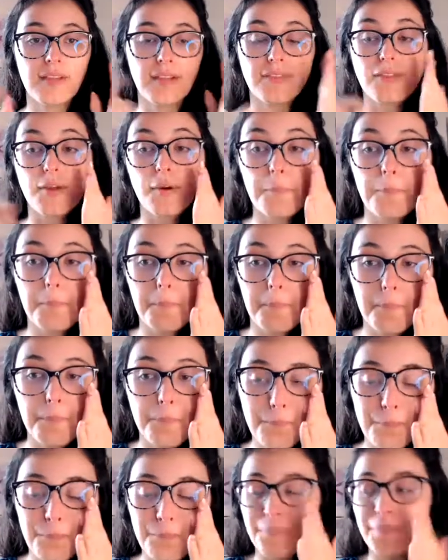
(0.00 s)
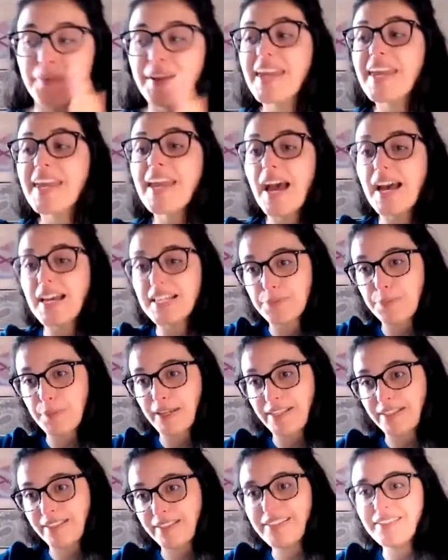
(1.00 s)
The key
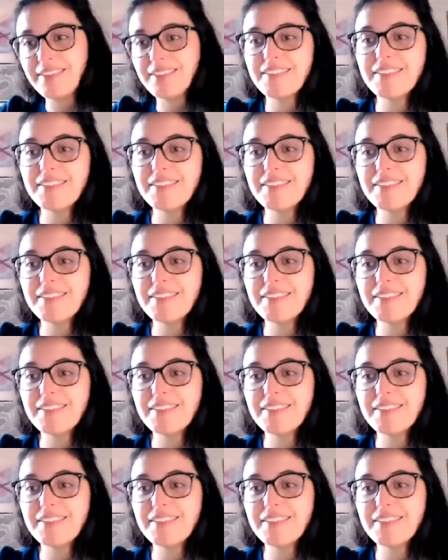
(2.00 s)
aspect,